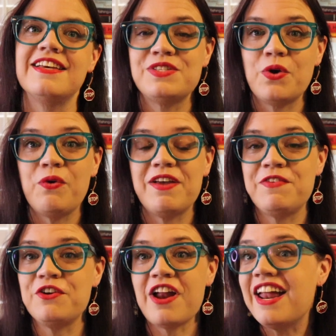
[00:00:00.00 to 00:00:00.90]
So
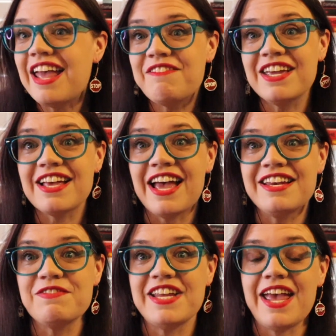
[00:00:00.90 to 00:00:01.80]
if you're not having a
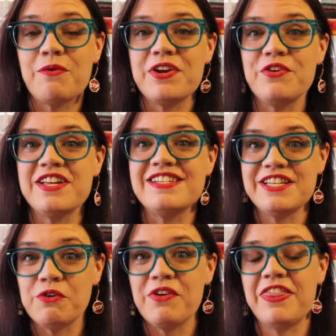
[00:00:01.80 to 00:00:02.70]
kind of day where you can
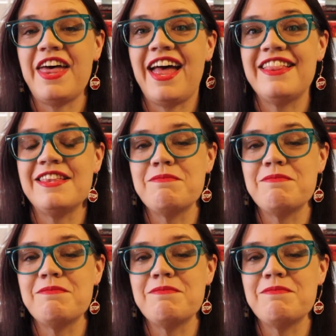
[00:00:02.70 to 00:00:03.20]
deal with that,